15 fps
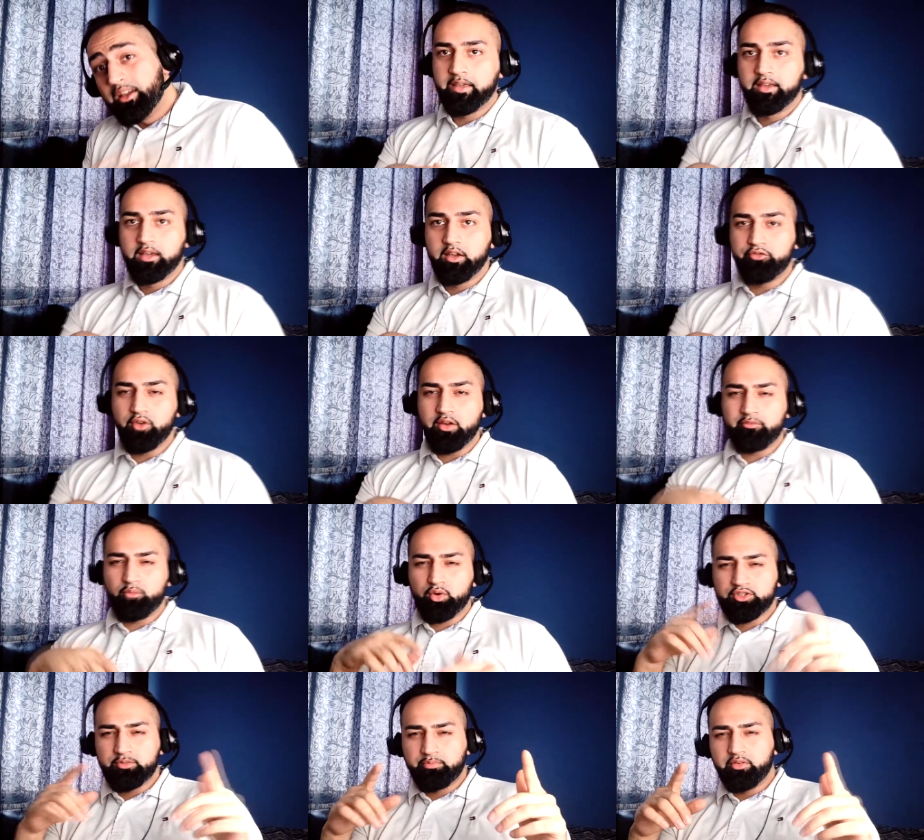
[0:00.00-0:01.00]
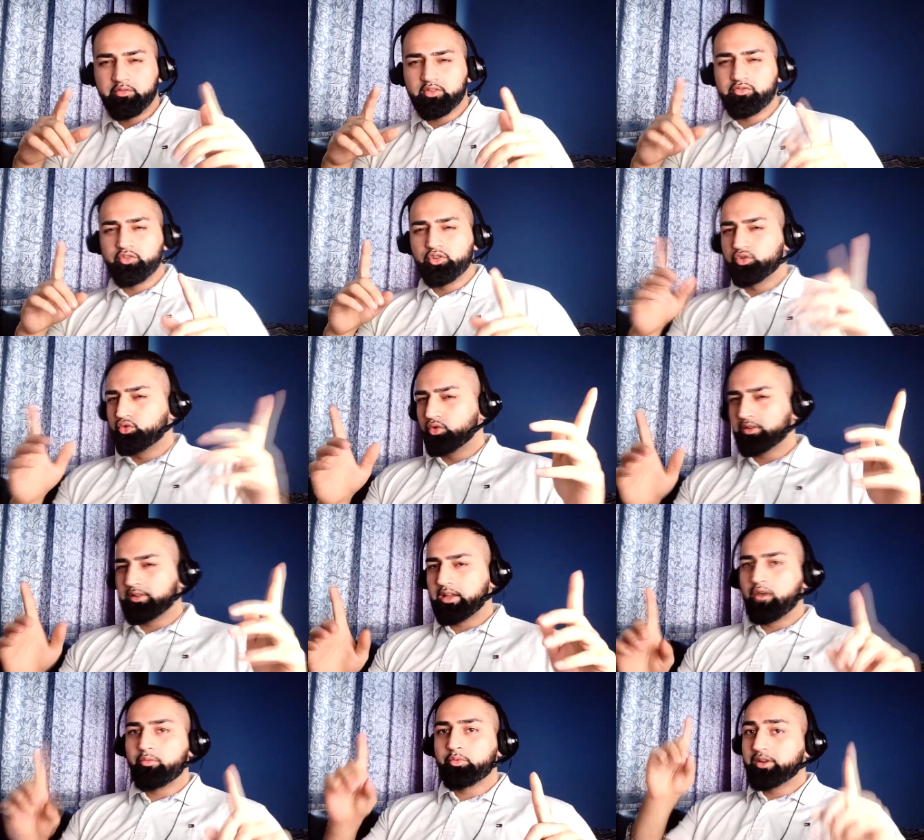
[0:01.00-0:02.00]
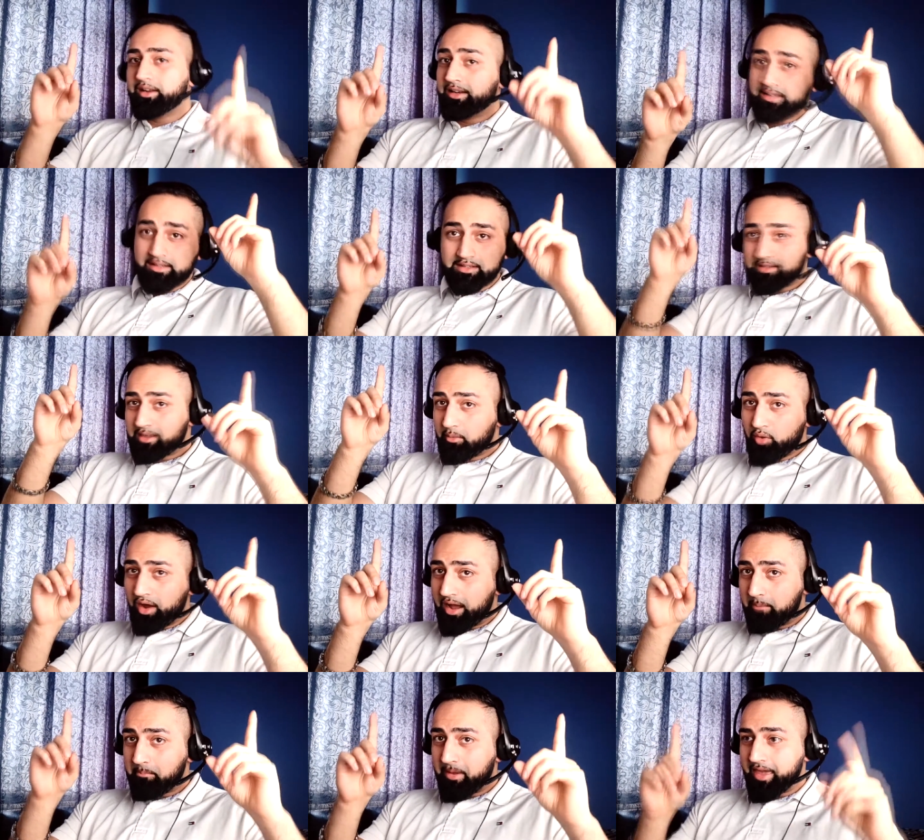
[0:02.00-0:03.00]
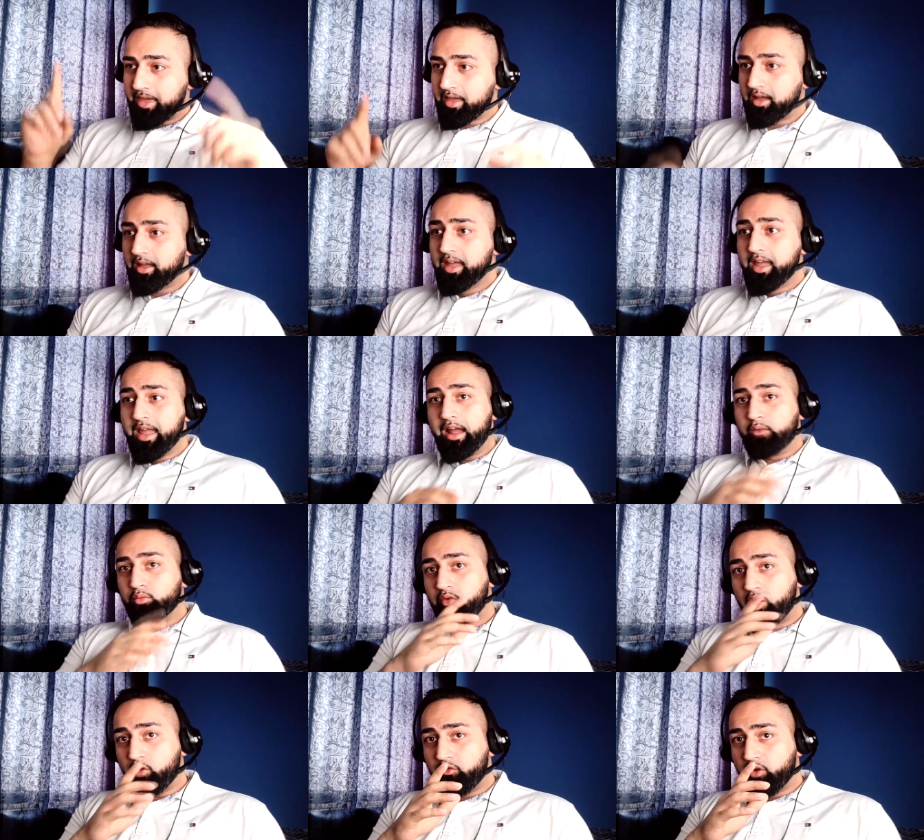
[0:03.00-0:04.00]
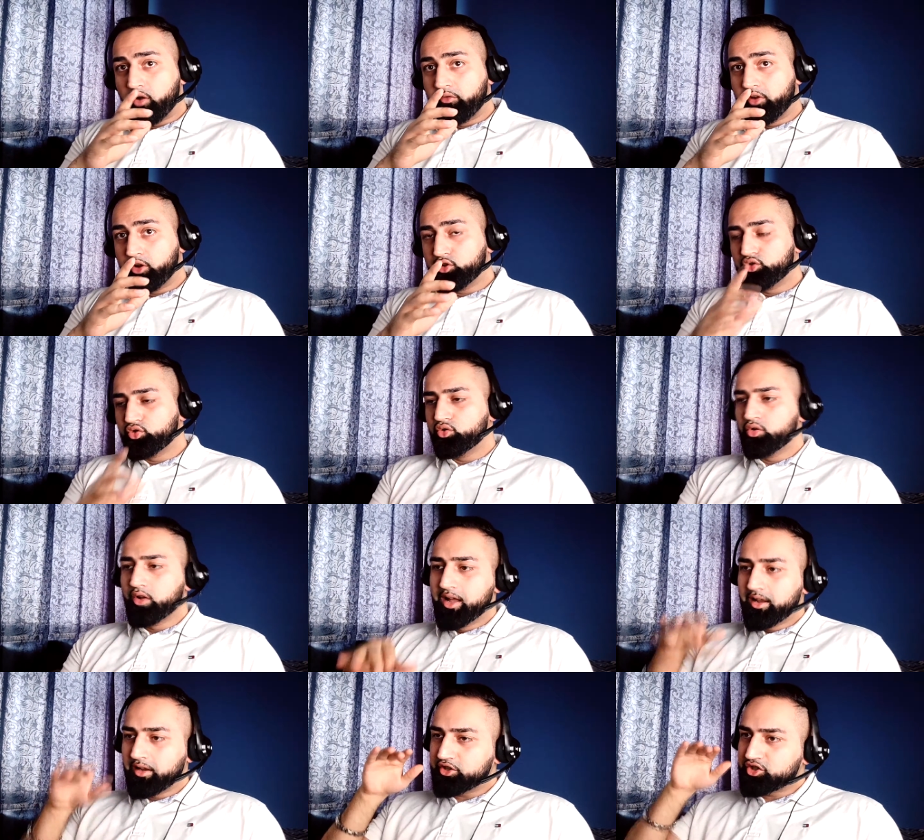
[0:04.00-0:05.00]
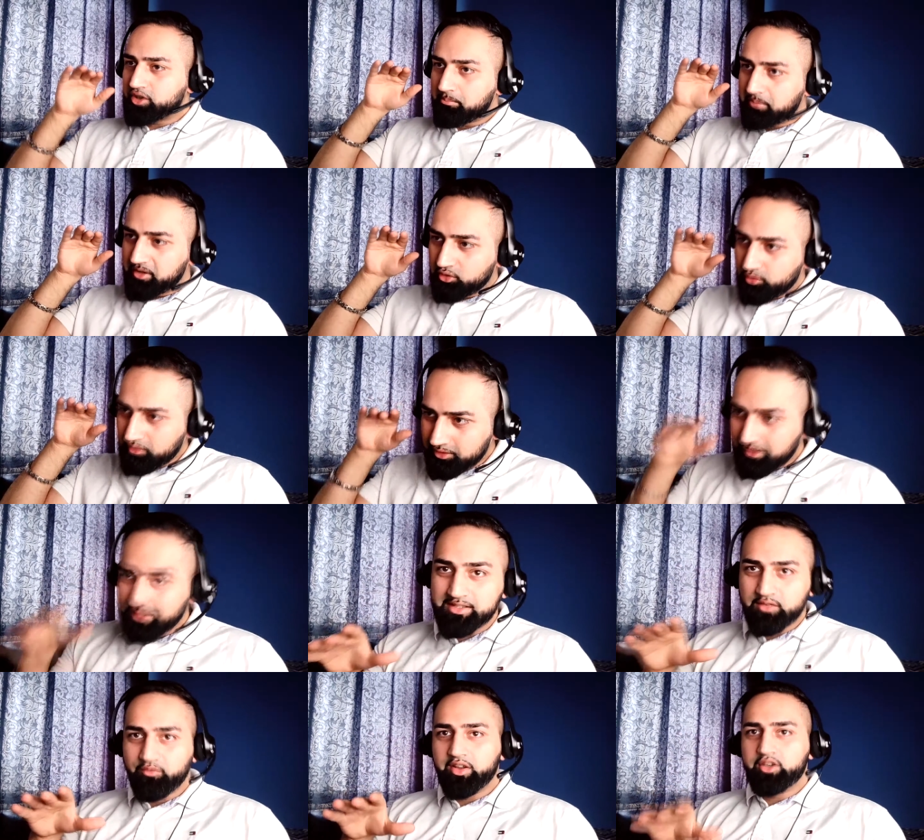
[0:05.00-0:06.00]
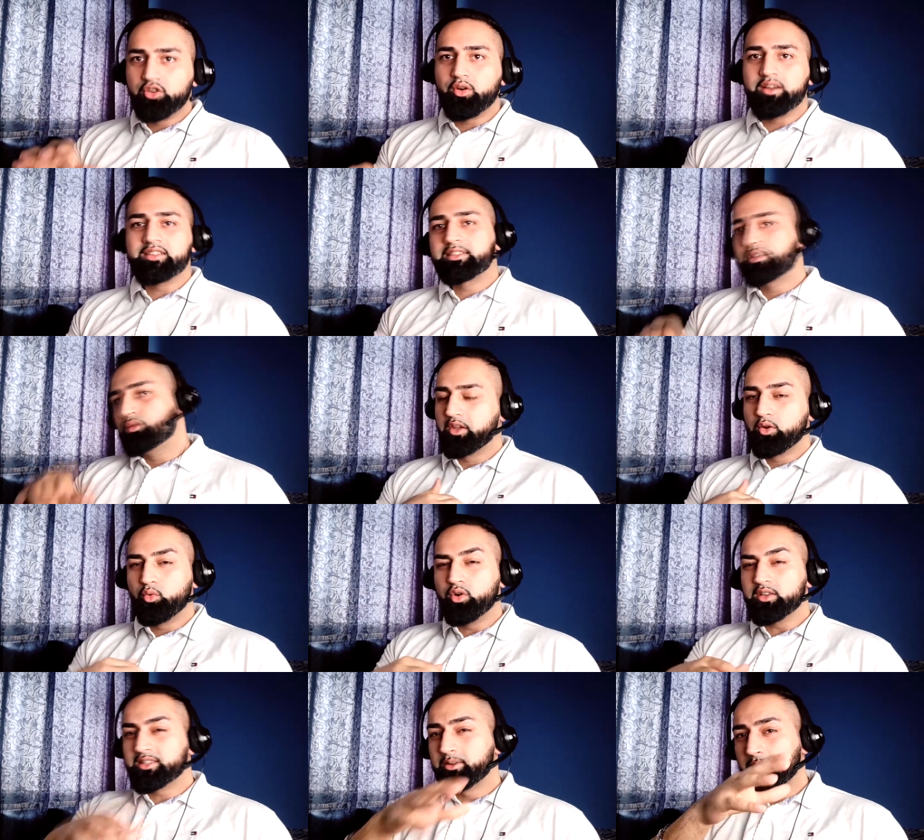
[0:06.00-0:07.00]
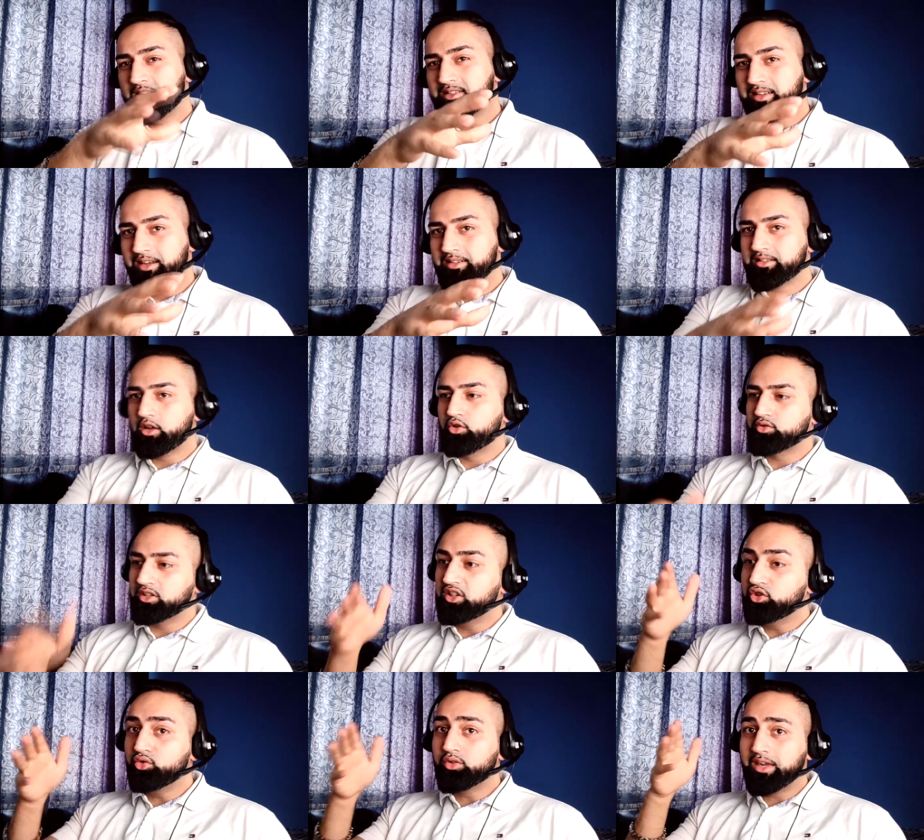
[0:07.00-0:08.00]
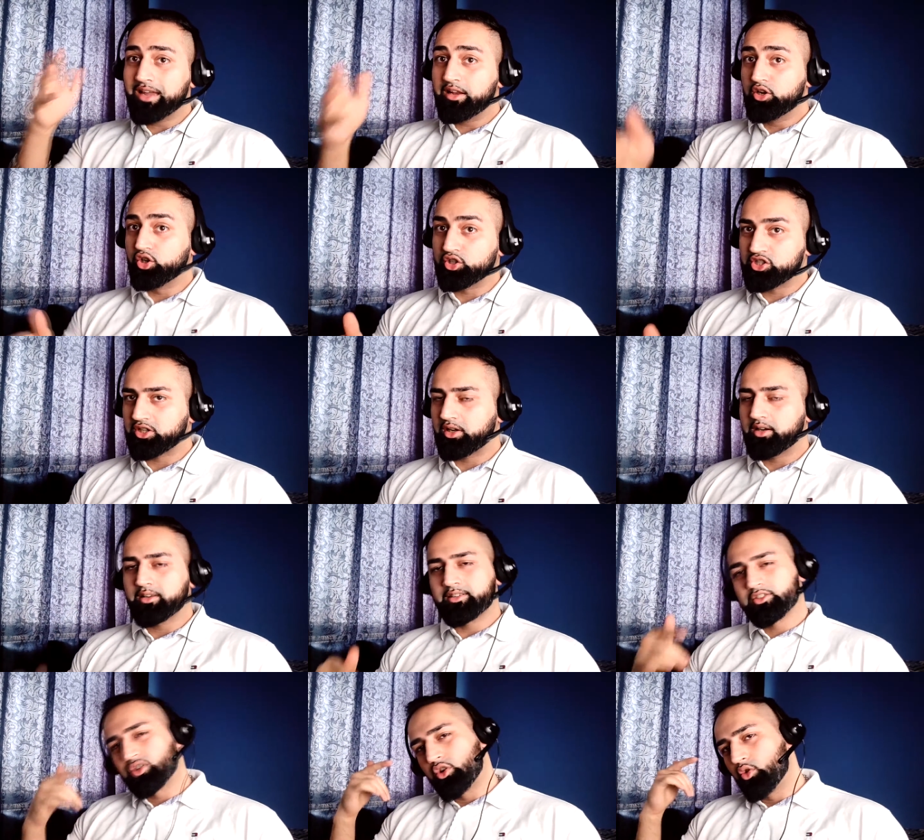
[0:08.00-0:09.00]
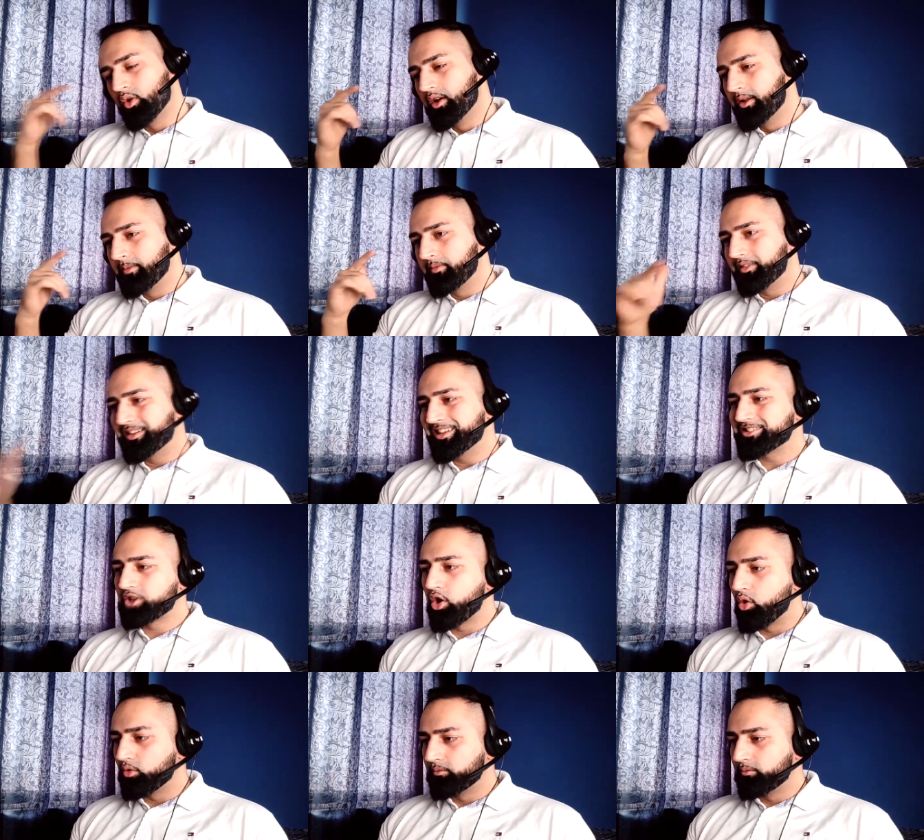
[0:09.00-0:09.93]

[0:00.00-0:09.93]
If you haven't watched the previous video, do it now. I'm gonna link it somewhere up here, and without further ado, let's jump into this video and see what a similar sized house in the UK looks like. So let's go.